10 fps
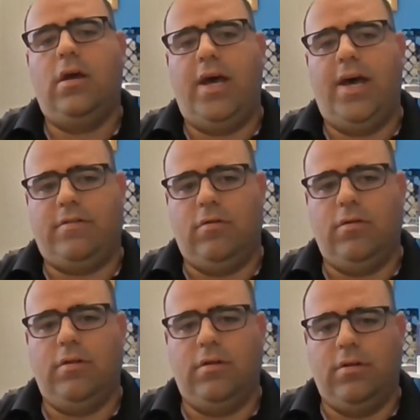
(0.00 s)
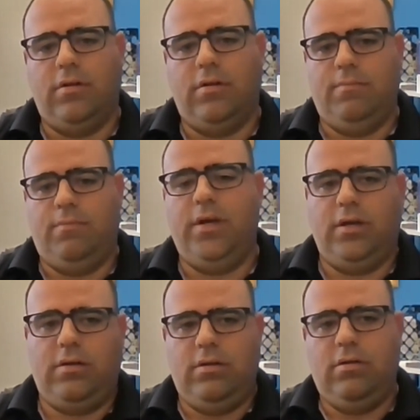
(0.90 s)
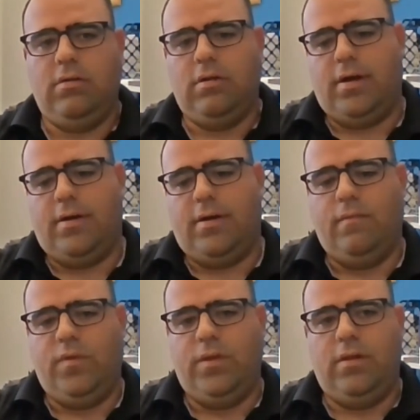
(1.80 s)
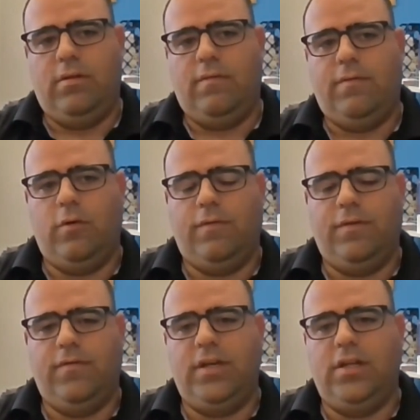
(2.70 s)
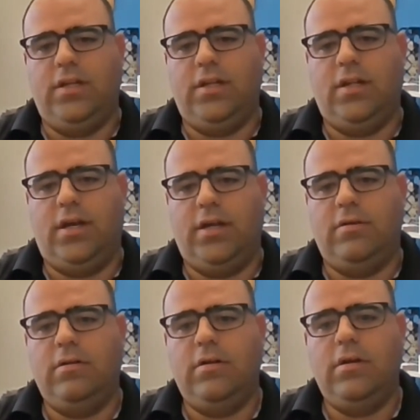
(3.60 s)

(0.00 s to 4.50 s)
after the big 4/15 deadline.